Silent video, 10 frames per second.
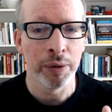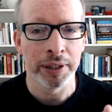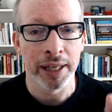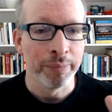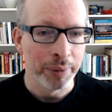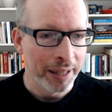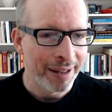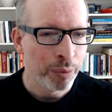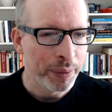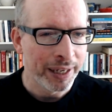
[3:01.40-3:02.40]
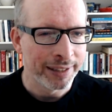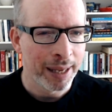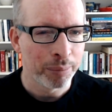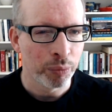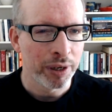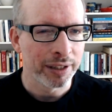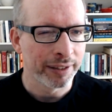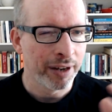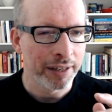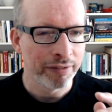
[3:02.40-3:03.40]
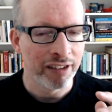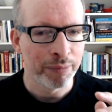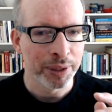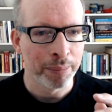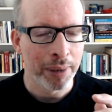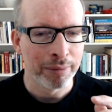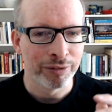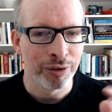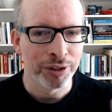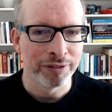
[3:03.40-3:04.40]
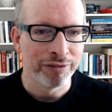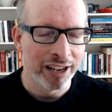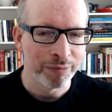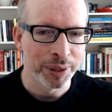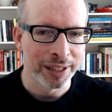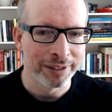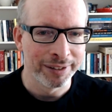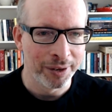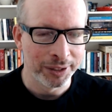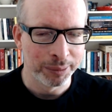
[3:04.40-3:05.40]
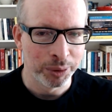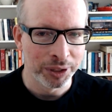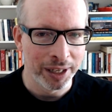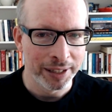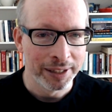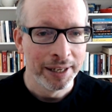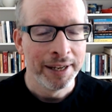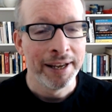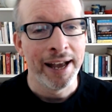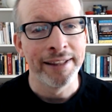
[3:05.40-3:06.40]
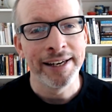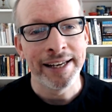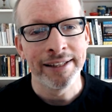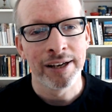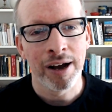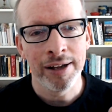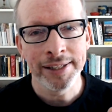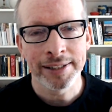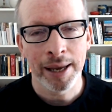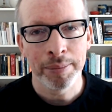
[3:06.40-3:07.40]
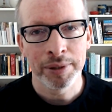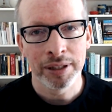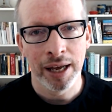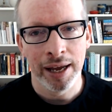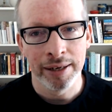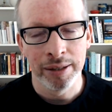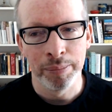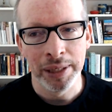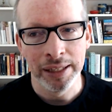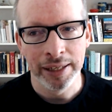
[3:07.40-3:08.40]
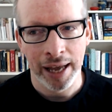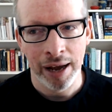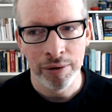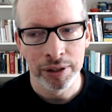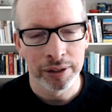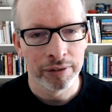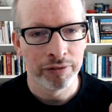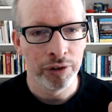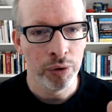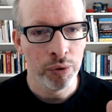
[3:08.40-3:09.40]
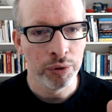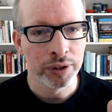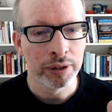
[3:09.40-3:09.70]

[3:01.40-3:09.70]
on that. But that would be an example where it's like 95% babelforce and 5% on the customer side. And then in the concept and building out flows,